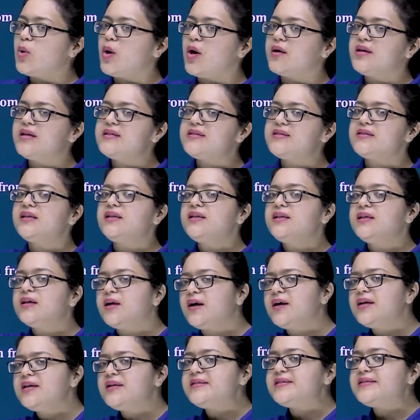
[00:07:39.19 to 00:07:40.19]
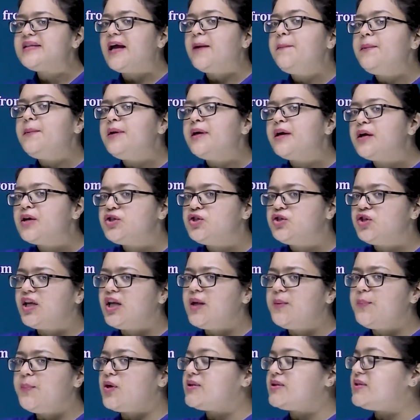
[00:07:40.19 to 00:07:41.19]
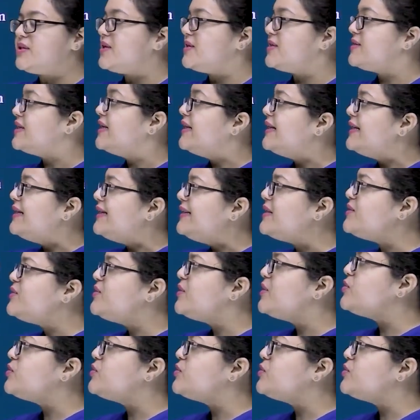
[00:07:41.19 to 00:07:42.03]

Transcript: what is the third step, tertiary process. This